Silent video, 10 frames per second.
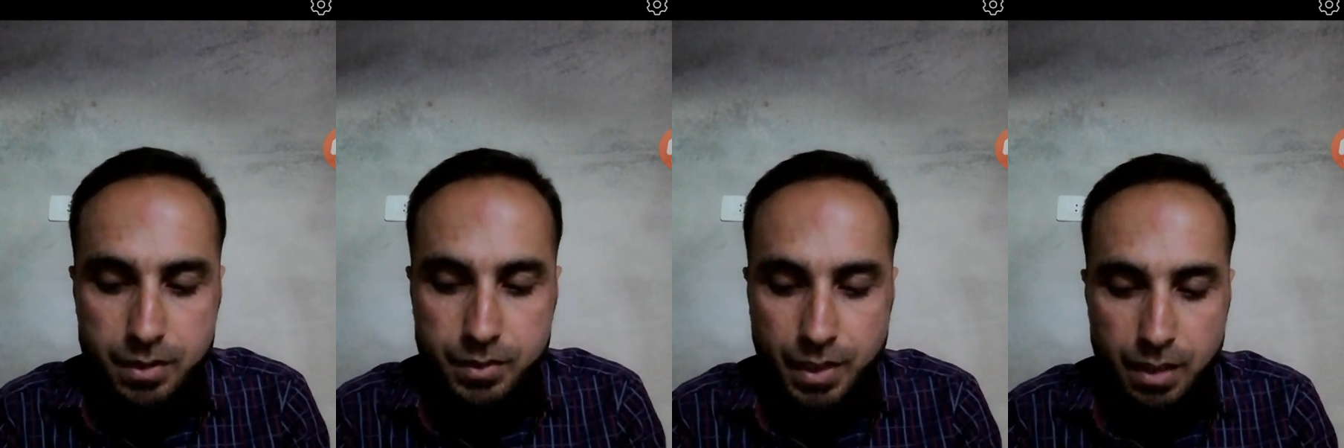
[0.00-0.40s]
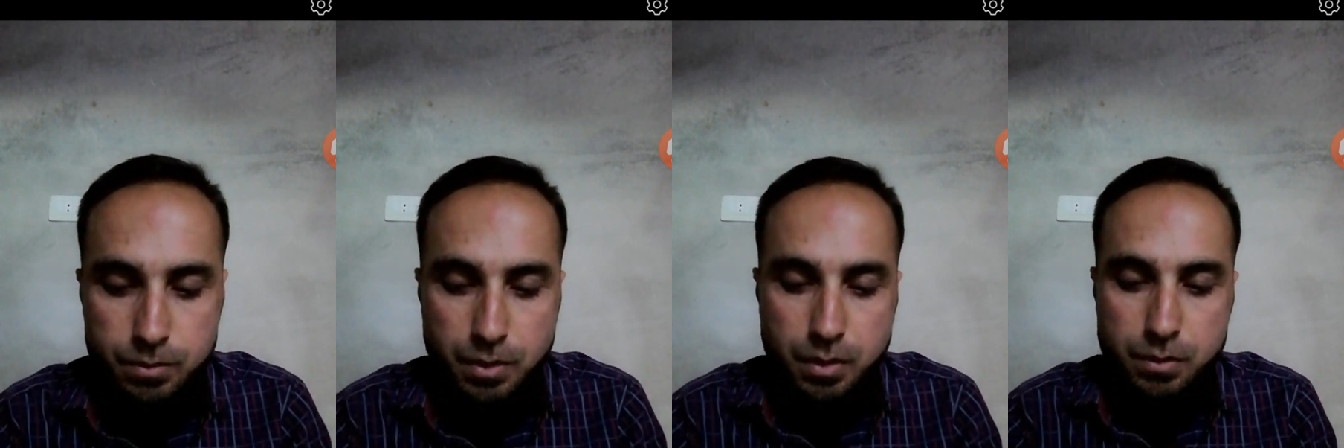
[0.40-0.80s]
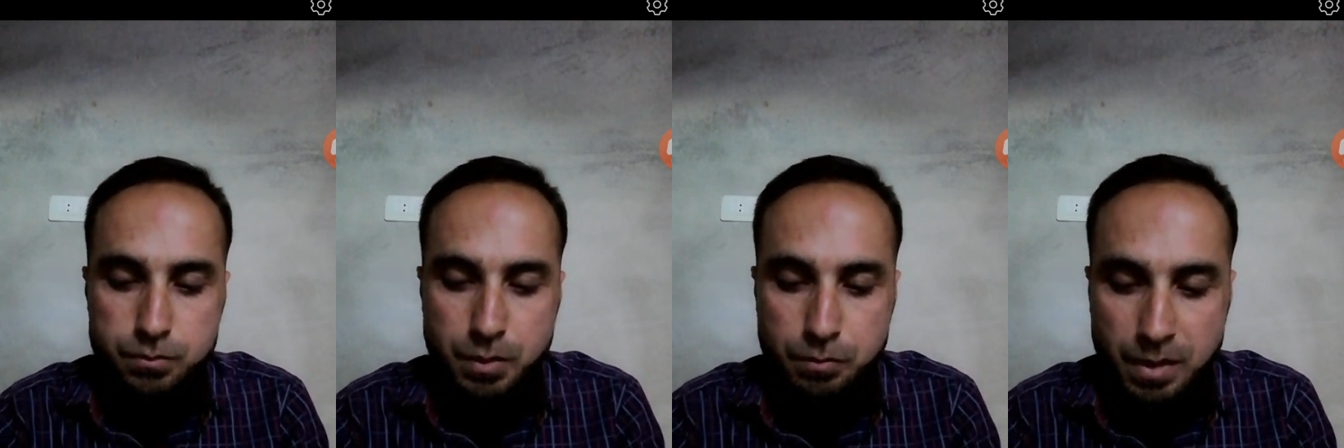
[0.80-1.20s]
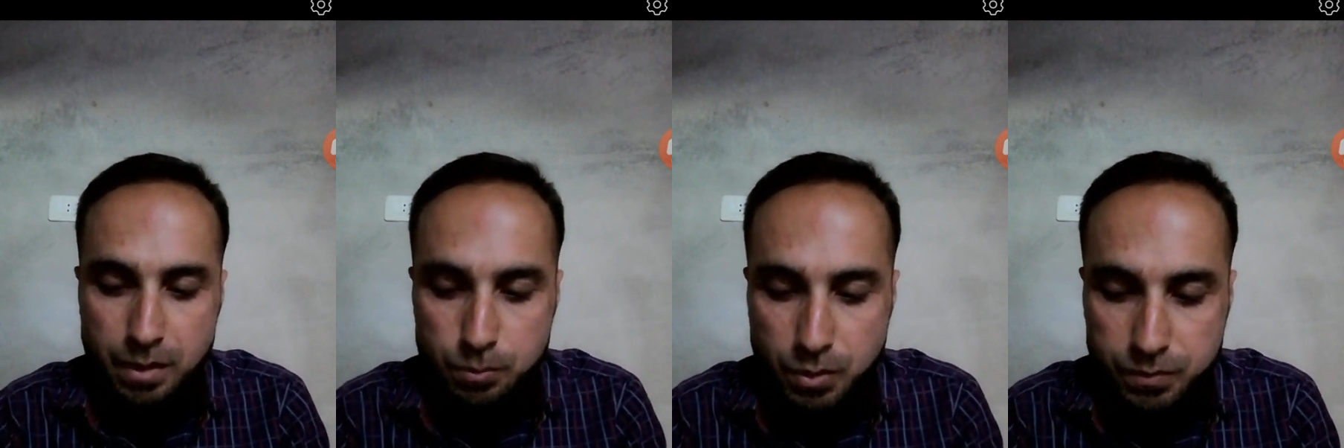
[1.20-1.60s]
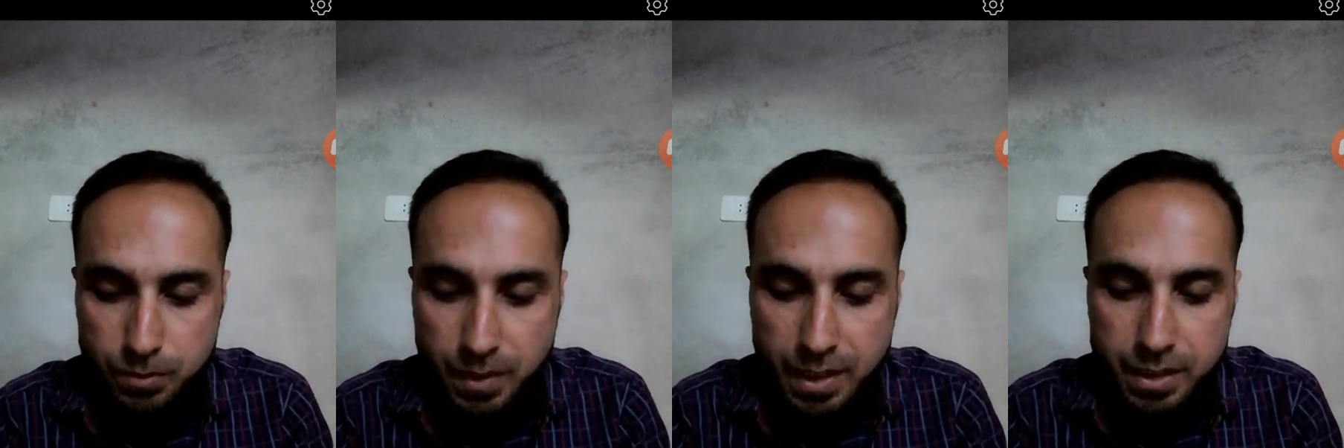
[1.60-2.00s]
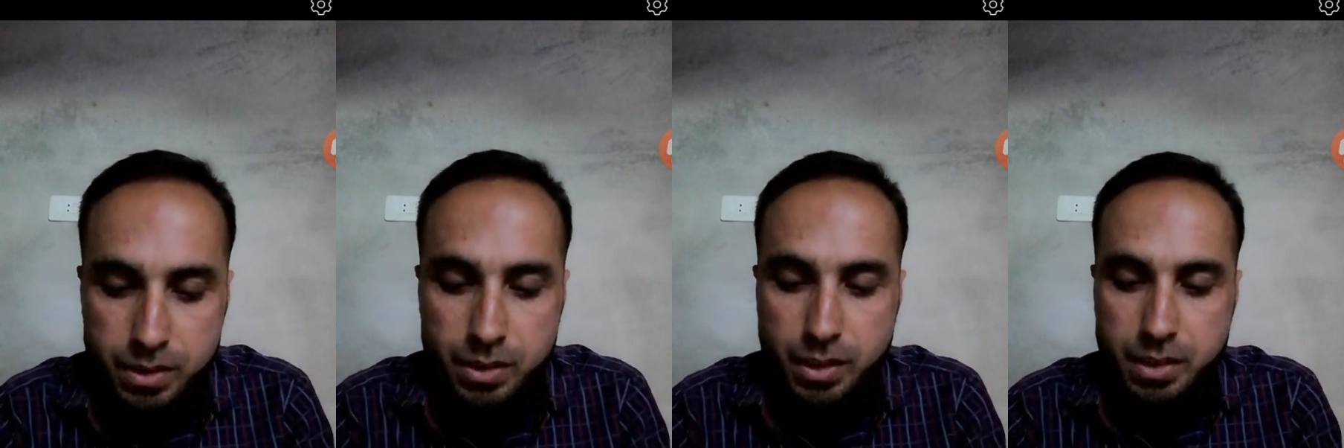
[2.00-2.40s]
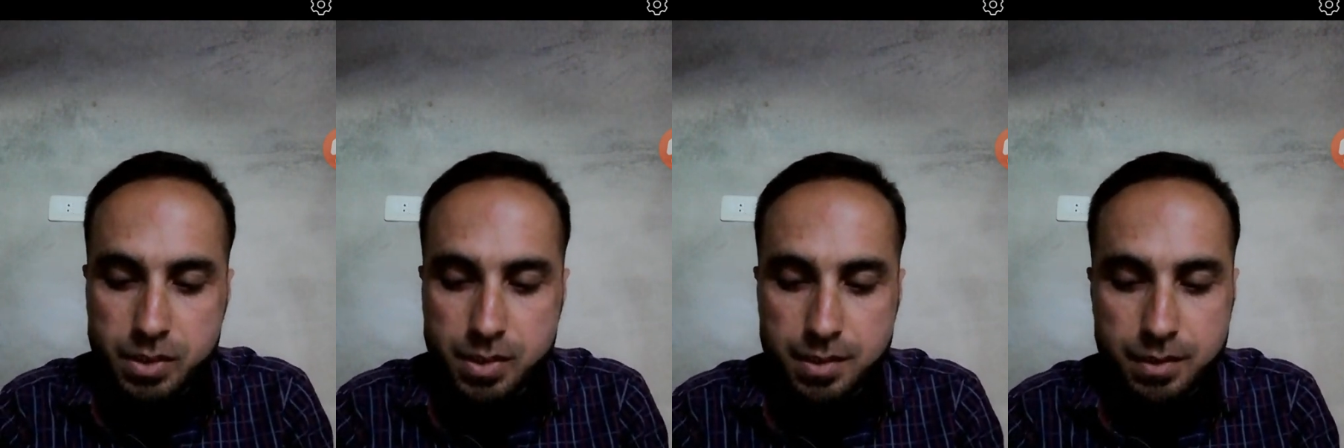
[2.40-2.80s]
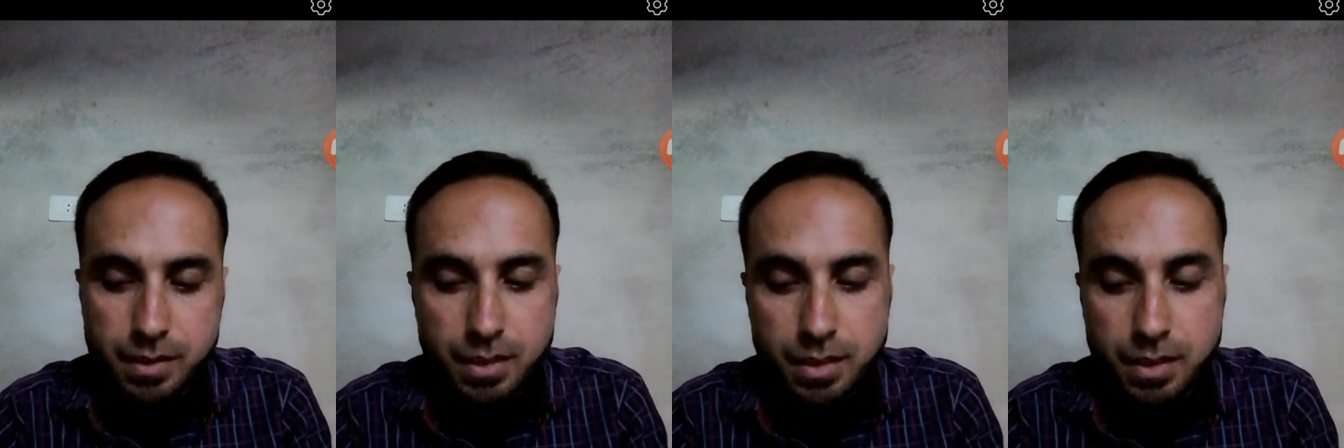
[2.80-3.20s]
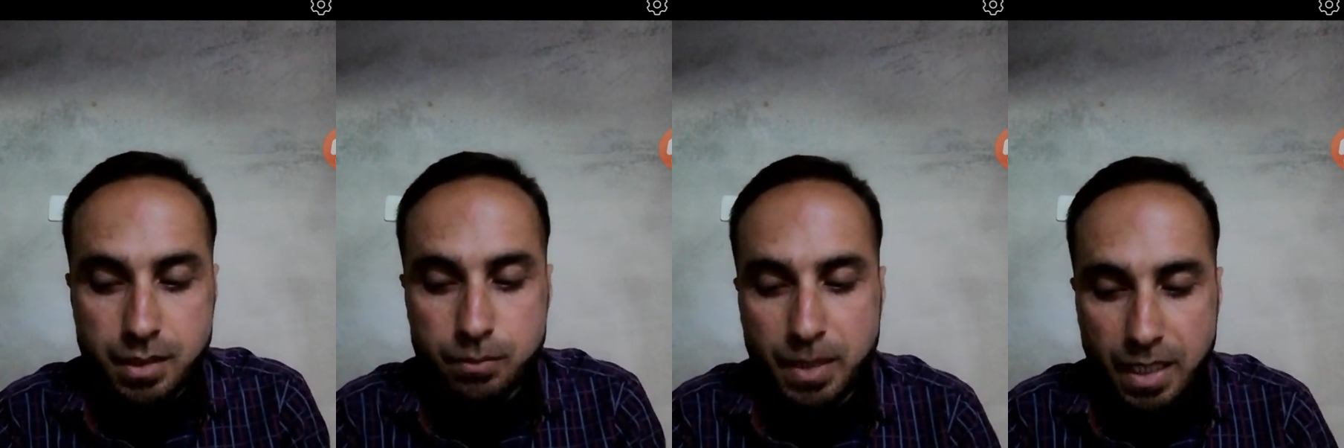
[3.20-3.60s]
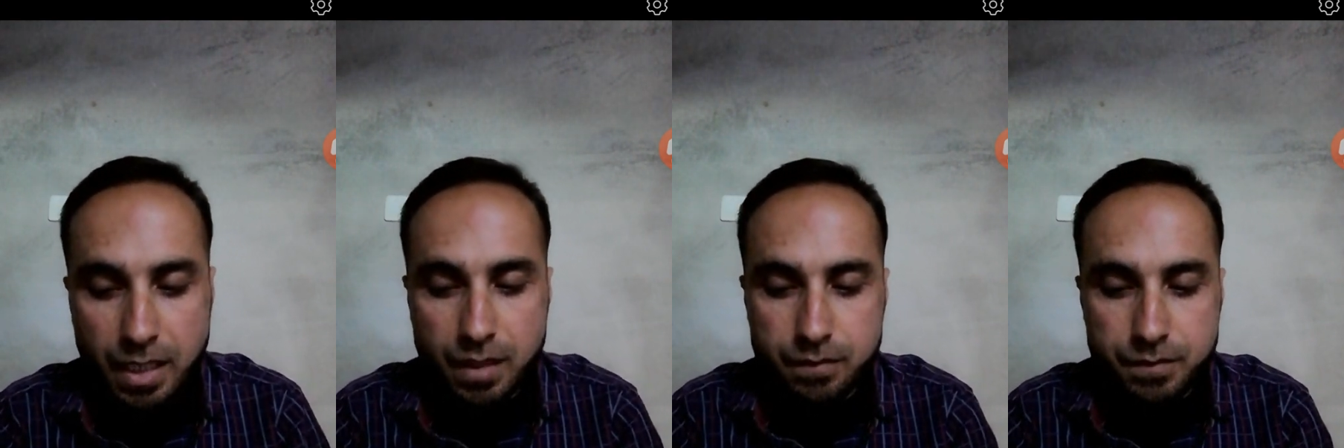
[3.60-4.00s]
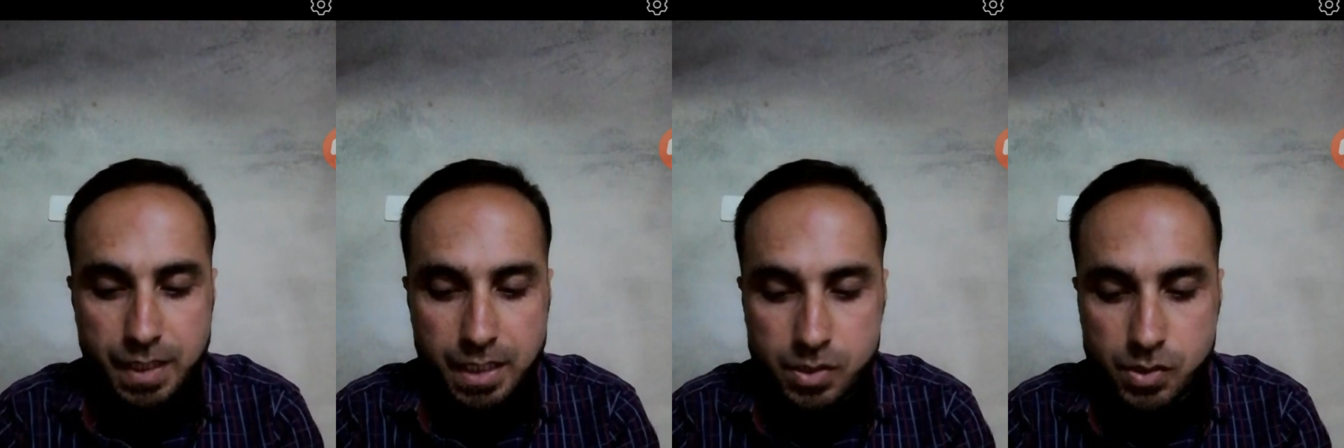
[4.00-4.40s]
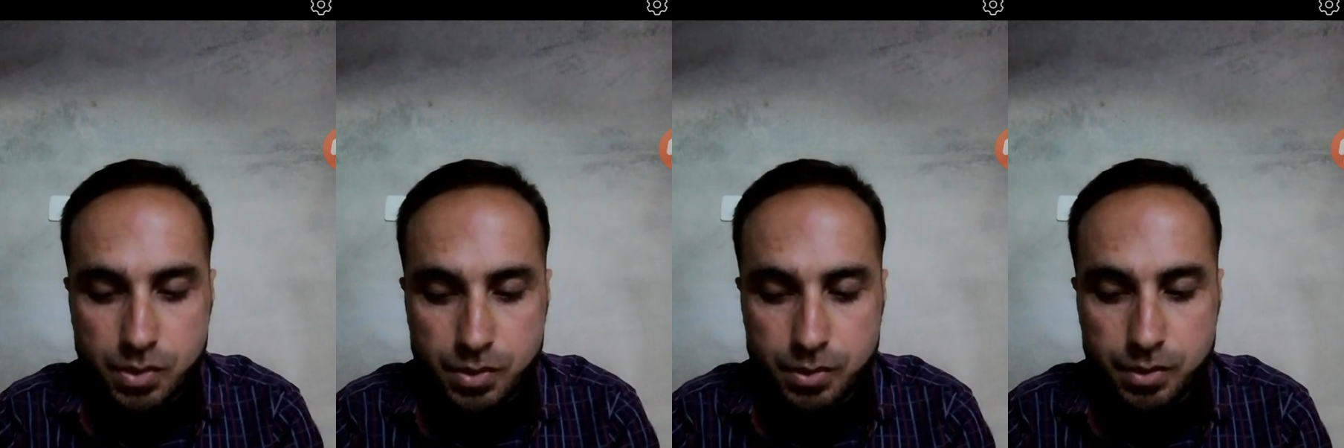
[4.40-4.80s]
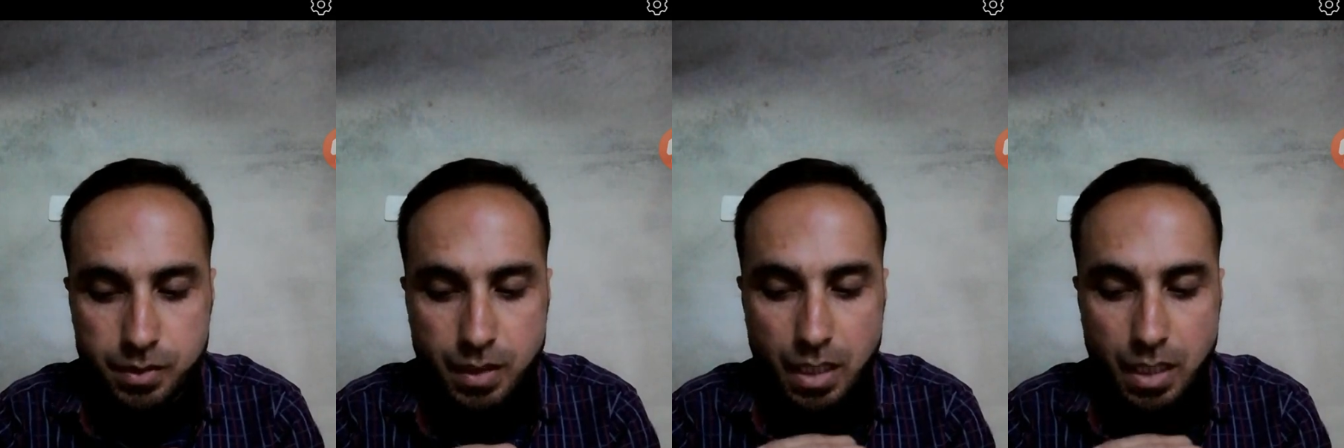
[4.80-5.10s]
Now we will move to the next. We have the answer.